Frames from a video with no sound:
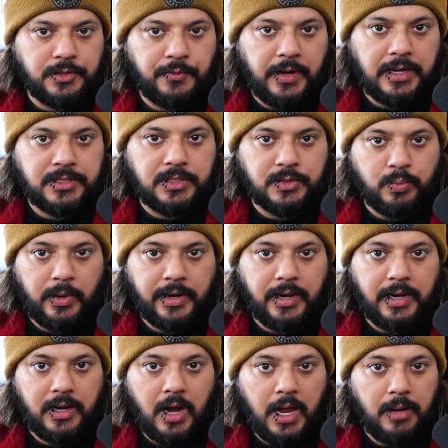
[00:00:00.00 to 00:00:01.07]
as fast as we're
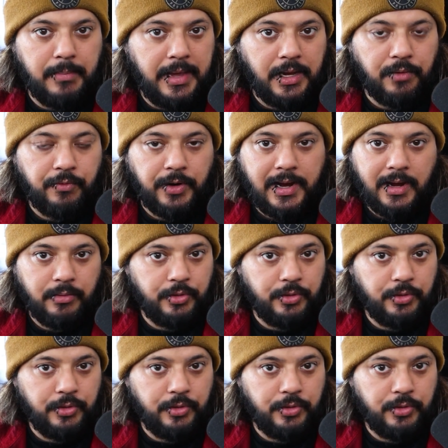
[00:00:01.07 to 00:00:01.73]
gonna kind of make it for now.